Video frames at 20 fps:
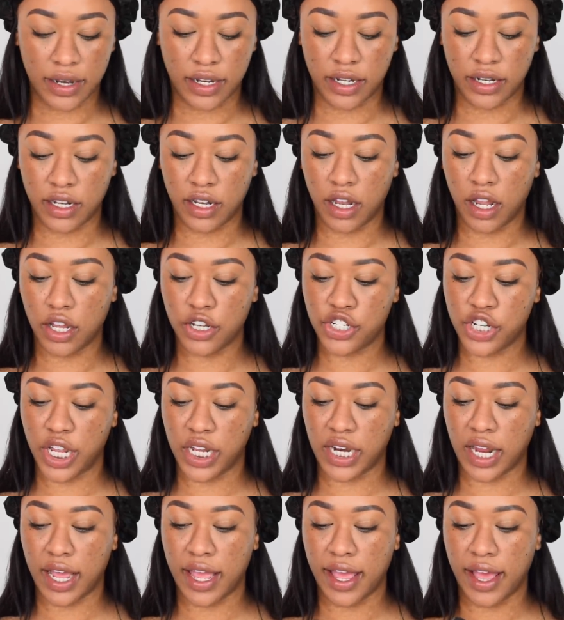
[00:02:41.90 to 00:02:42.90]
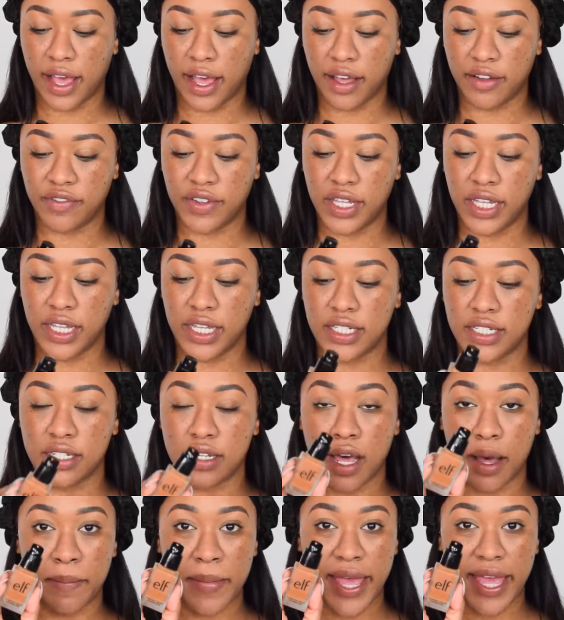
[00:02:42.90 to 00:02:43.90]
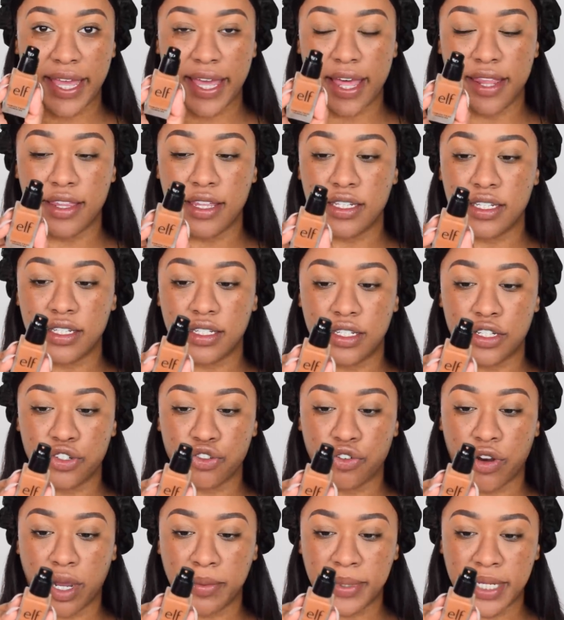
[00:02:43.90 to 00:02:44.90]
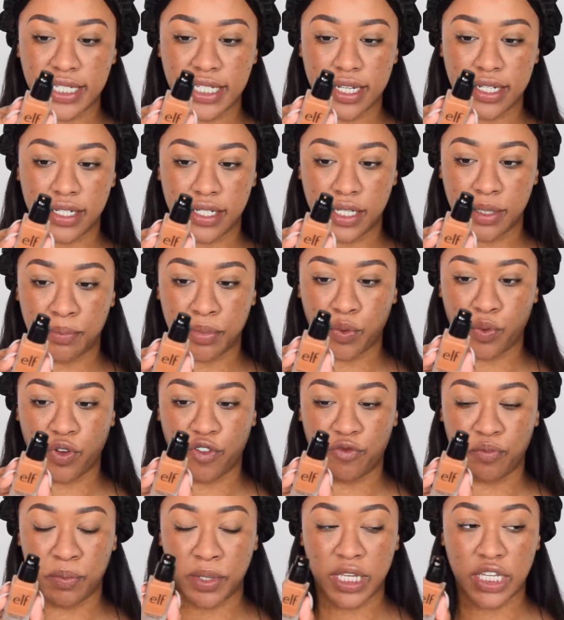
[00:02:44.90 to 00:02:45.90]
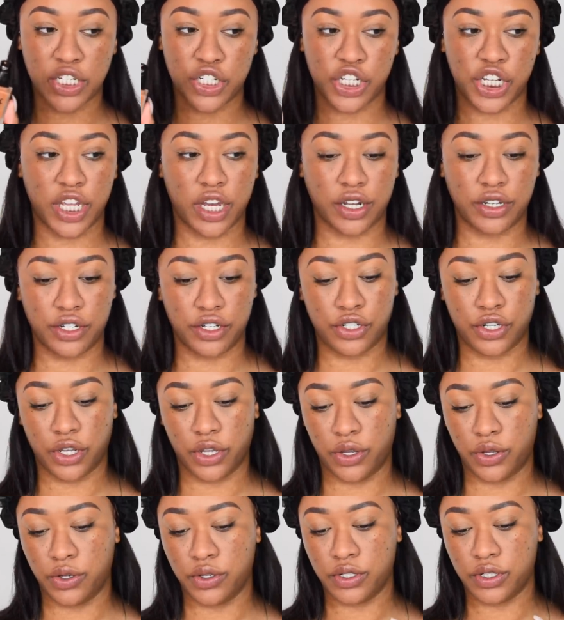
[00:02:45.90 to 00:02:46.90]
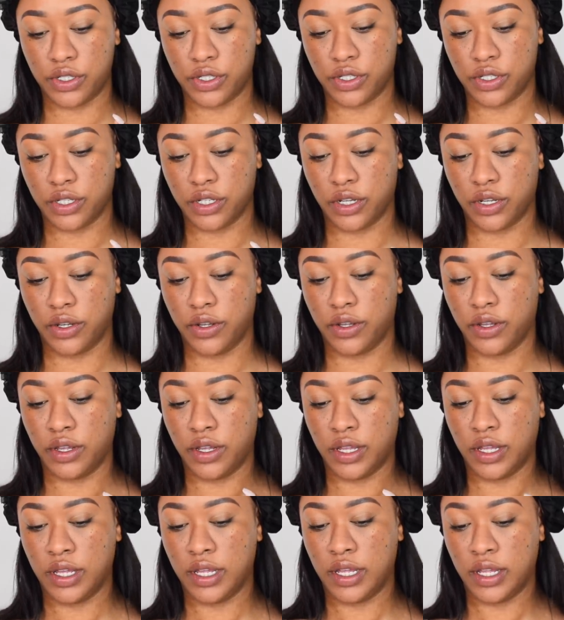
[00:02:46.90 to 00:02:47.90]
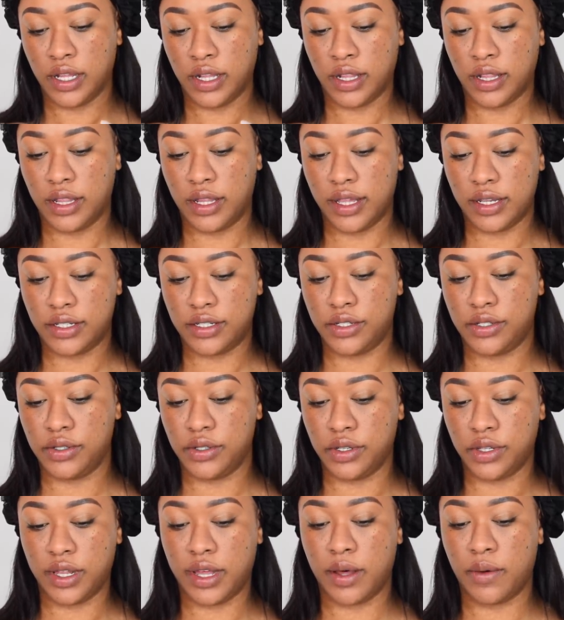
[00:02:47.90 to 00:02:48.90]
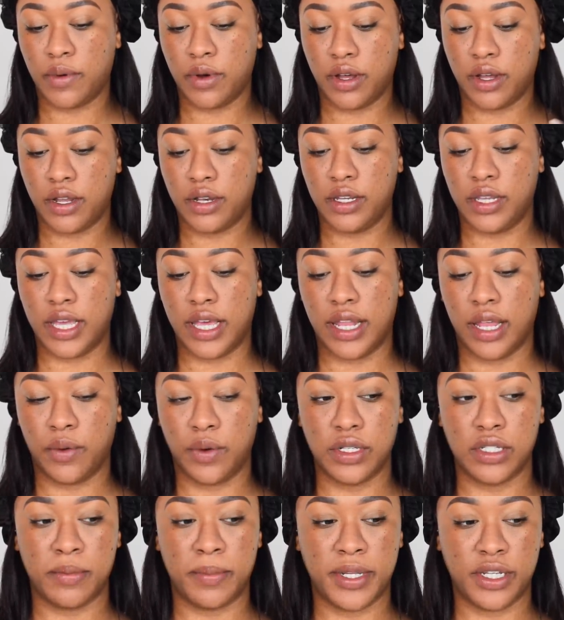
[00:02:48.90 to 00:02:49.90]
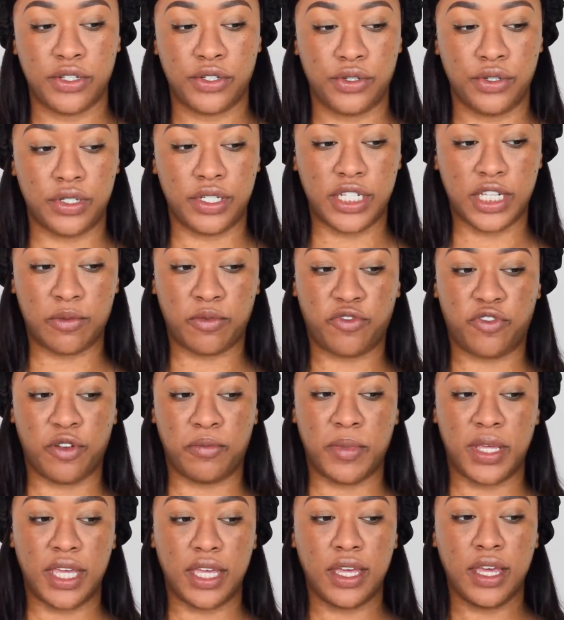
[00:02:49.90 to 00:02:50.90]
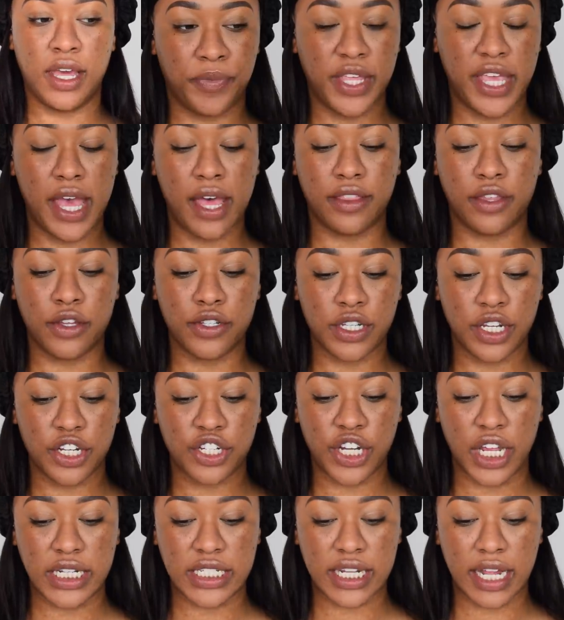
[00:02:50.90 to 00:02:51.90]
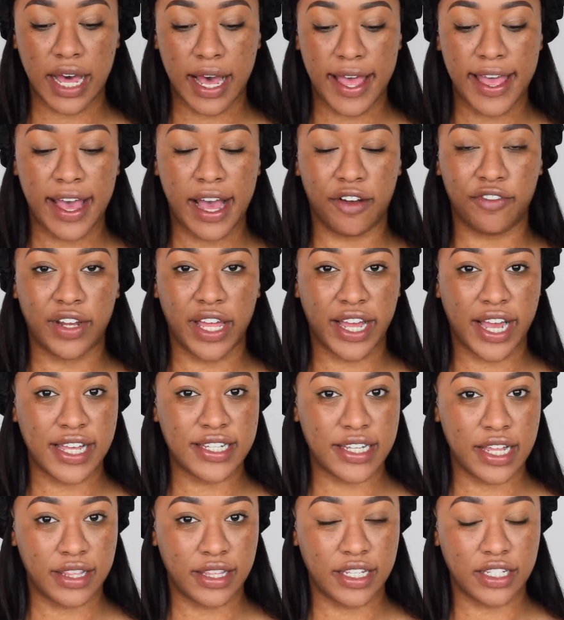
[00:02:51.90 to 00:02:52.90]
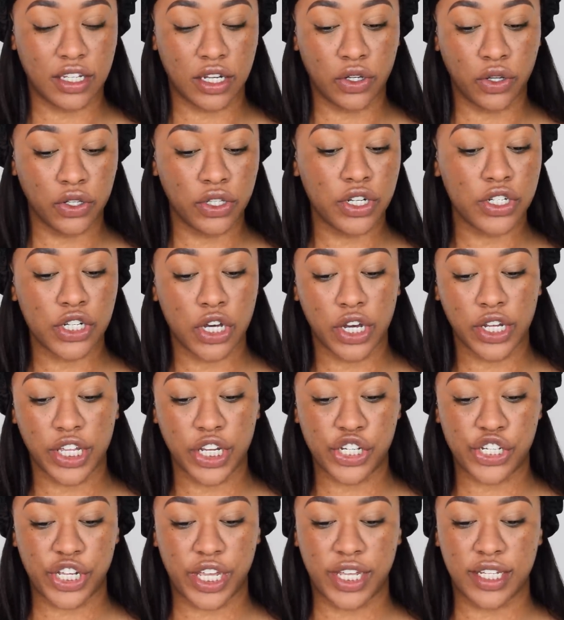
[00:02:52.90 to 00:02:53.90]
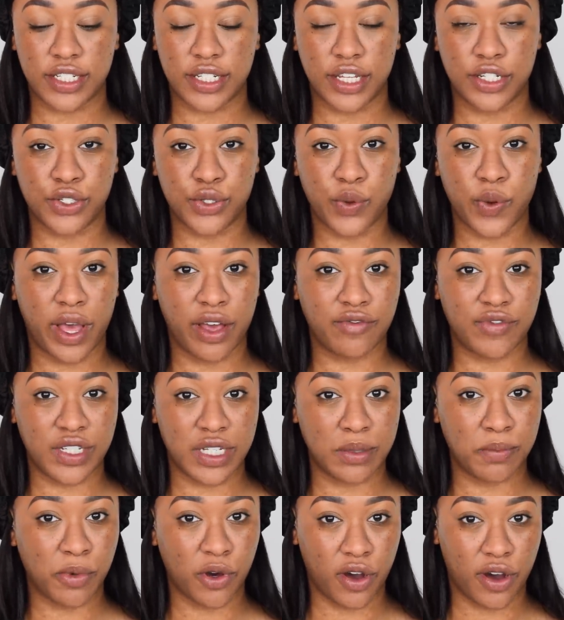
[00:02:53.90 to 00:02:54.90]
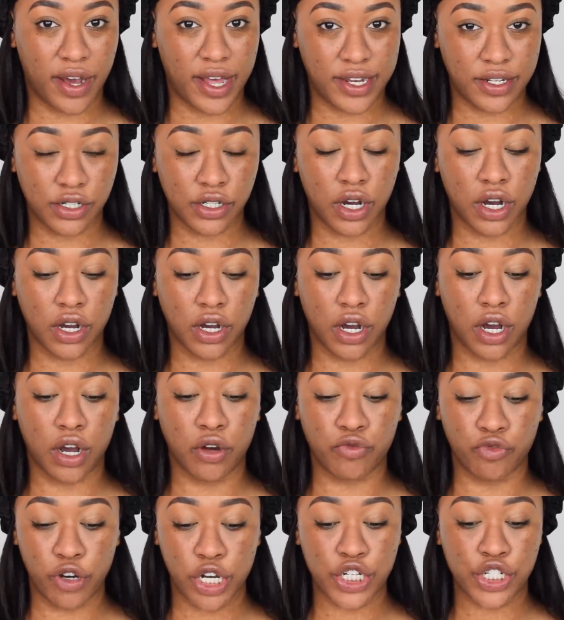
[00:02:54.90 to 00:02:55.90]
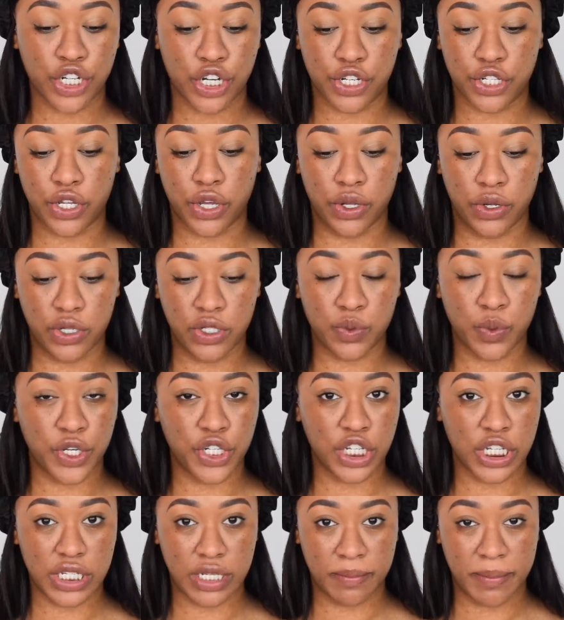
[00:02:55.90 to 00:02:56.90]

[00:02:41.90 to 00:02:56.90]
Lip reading: And then the last shade I have is Nutmeg, and this is described as a deep with peachy undertones. So let's do that one. Yeah, that one's a bit too deep for me. Yeah, those are the shades that I have. Like I said, these are not the darkest shades. They do have deeper and darker, richer tones, which is